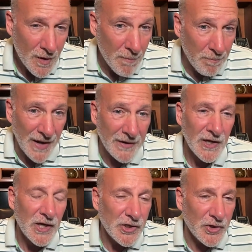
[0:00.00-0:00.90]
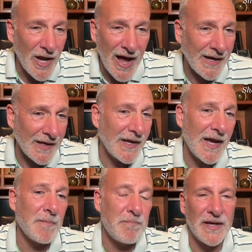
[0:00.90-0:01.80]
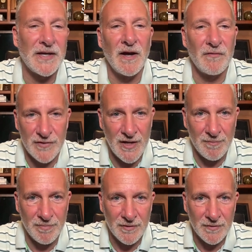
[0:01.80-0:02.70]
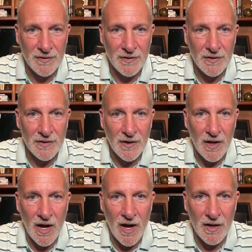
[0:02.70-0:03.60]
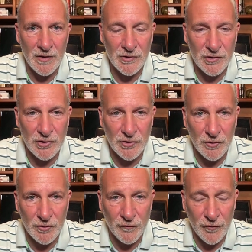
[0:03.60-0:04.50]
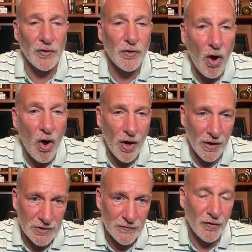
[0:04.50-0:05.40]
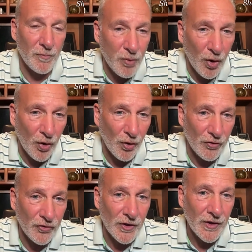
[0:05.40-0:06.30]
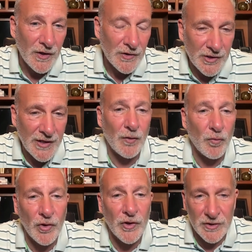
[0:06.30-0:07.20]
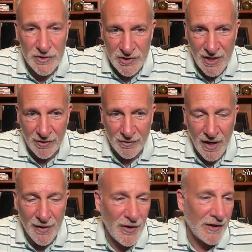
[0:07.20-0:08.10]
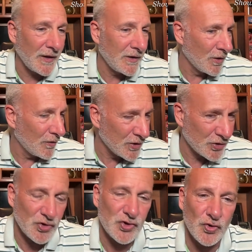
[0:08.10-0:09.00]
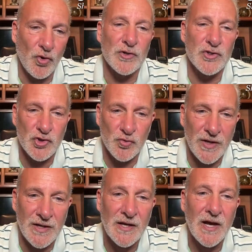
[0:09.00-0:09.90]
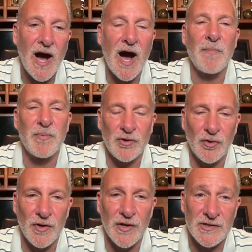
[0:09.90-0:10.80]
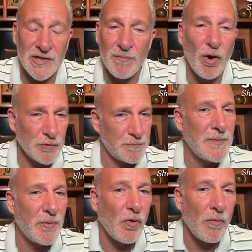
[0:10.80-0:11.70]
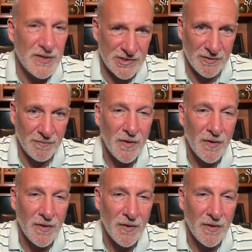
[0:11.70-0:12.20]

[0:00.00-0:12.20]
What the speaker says: But you're not going to get a big enough dip for the longs, for the bulls, to get a really good sale. I think, these are short and sweet opportunities, and most people will miss them